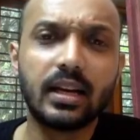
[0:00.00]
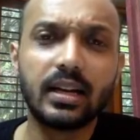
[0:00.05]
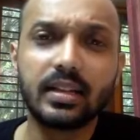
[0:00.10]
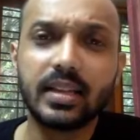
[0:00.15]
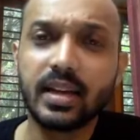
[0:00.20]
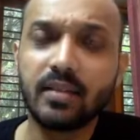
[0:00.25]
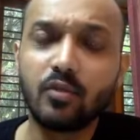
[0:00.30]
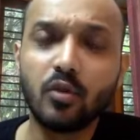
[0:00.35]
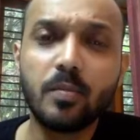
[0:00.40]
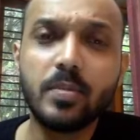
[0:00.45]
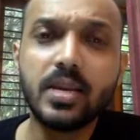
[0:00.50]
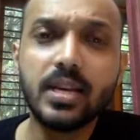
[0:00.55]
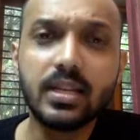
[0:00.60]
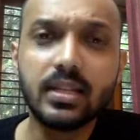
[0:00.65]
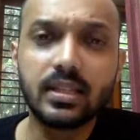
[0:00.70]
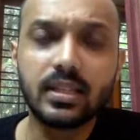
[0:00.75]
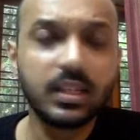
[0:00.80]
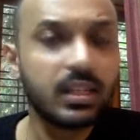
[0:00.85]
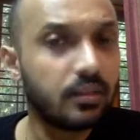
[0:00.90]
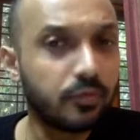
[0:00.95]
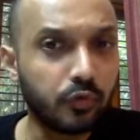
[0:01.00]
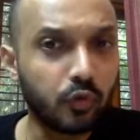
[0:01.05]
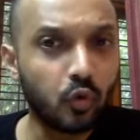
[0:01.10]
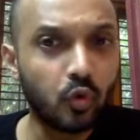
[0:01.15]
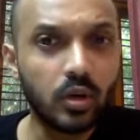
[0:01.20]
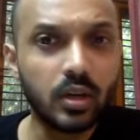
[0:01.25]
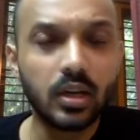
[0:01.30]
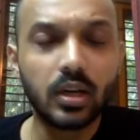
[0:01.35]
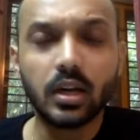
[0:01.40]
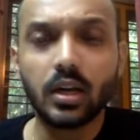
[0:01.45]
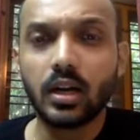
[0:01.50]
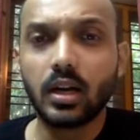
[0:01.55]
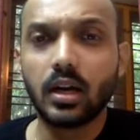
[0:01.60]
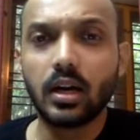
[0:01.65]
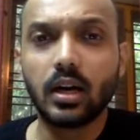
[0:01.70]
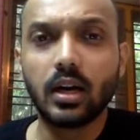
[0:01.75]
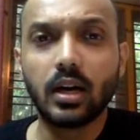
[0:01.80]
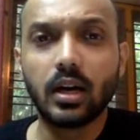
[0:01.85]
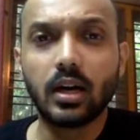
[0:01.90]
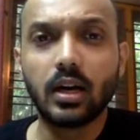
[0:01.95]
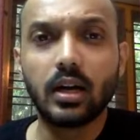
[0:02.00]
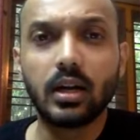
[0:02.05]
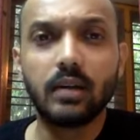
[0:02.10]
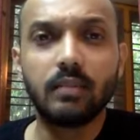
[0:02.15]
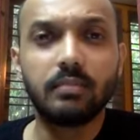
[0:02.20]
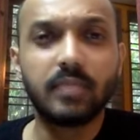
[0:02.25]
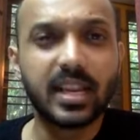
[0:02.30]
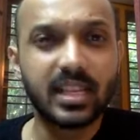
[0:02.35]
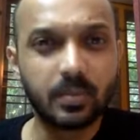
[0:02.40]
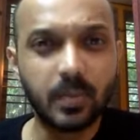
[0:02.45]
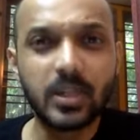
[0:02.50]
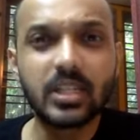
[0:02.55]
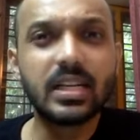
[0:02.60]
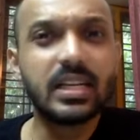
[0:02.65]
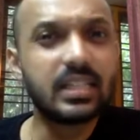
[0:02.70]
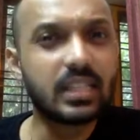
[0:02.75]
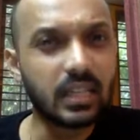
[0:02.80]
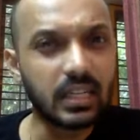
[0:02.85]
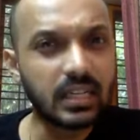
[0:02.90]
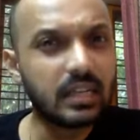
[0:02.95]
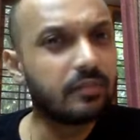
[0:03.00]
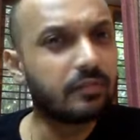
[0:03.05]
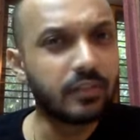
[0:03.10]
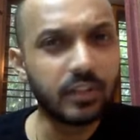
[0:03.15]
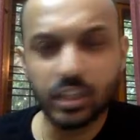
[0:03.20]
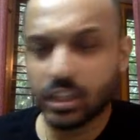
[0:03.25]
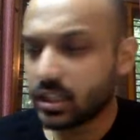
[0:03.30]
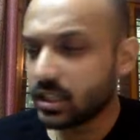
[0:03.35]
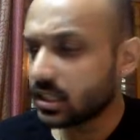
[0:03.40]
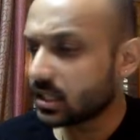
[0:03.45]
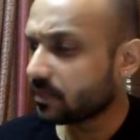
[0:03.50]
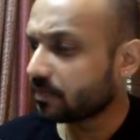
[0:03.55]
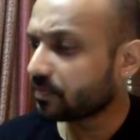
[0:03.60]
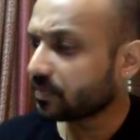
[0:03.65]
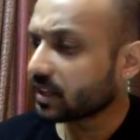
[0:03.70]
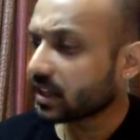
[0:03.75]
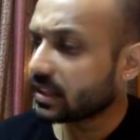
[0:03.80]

they would be seafood, especially certain fishes.